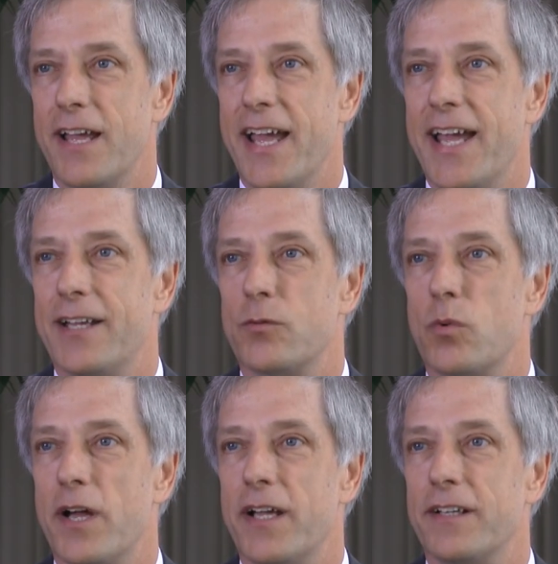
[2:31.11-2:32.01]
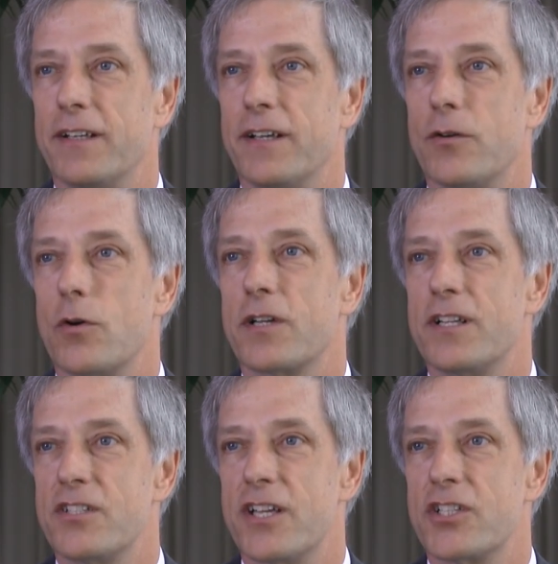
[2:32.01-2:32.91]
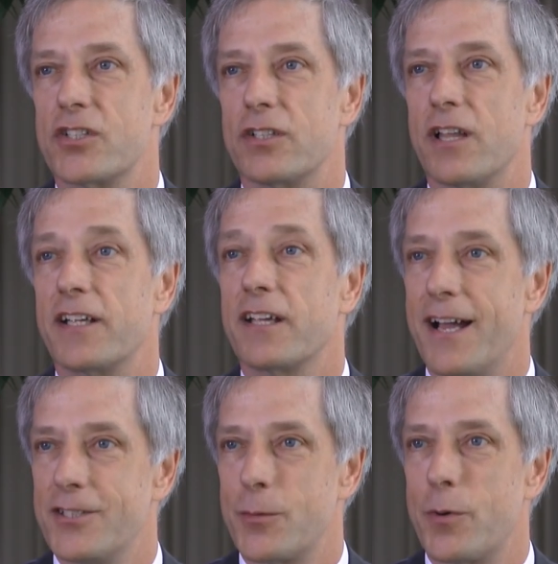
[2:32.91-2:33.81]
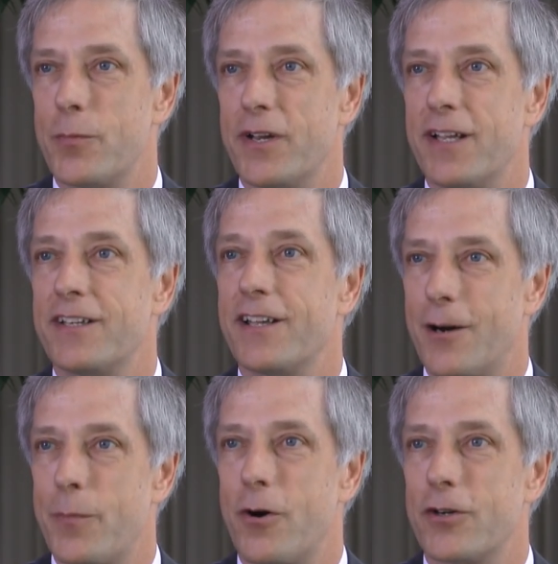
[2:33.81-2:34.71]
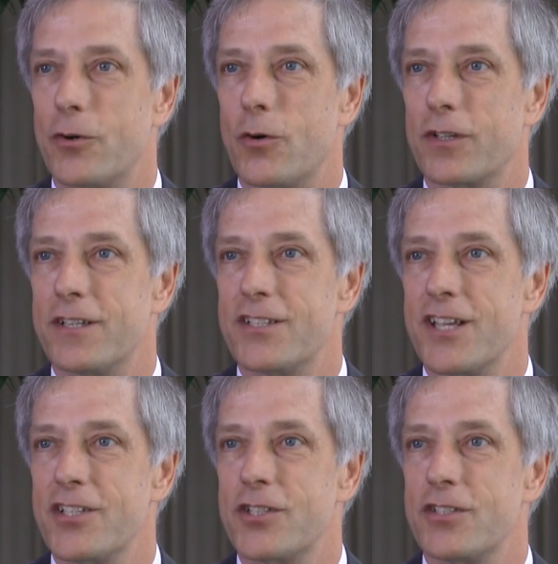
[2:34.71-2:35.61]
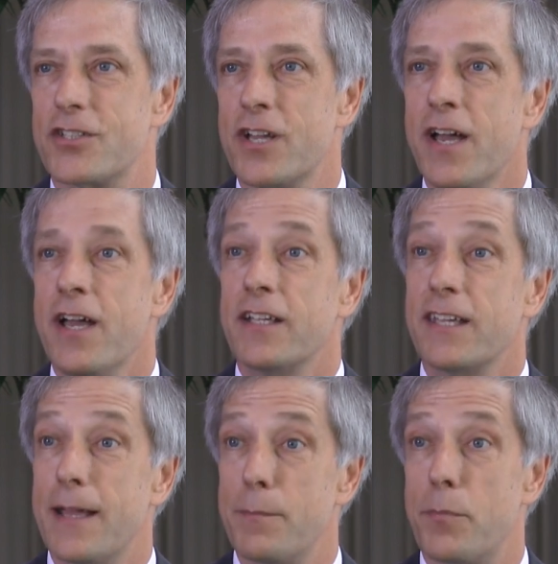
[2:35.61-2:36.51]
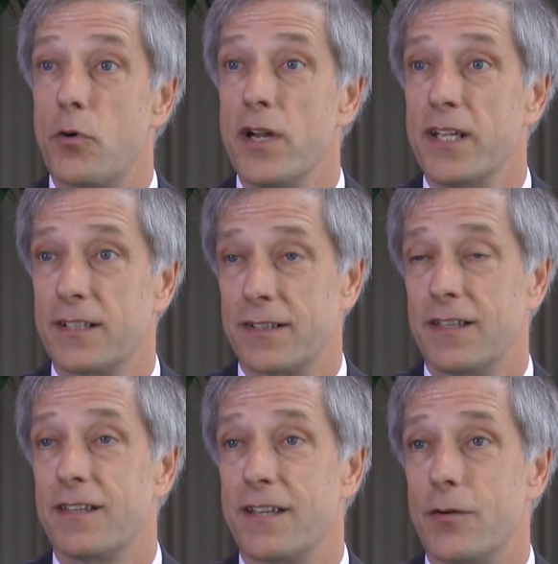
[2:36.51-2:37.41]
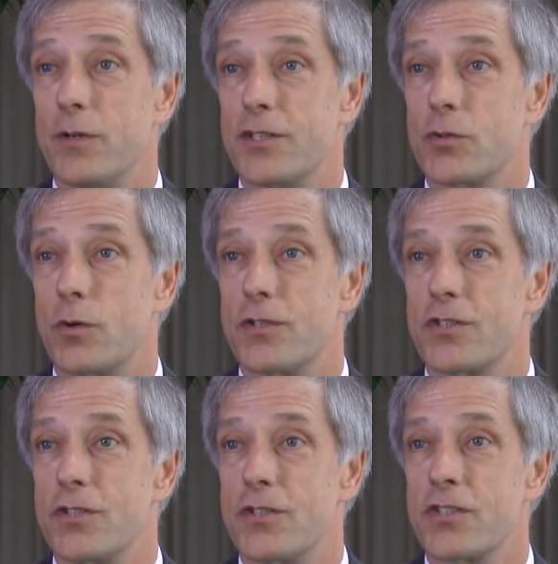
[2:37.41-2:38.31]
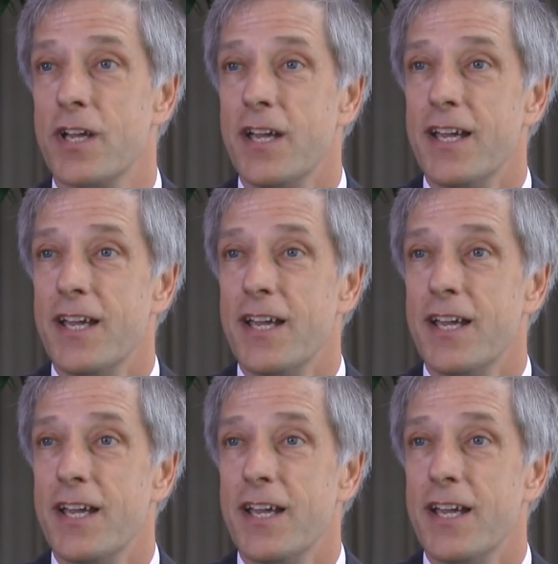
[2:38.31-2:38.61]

And when an organization like Kaiser Permanente and our partner organizations can bring their resources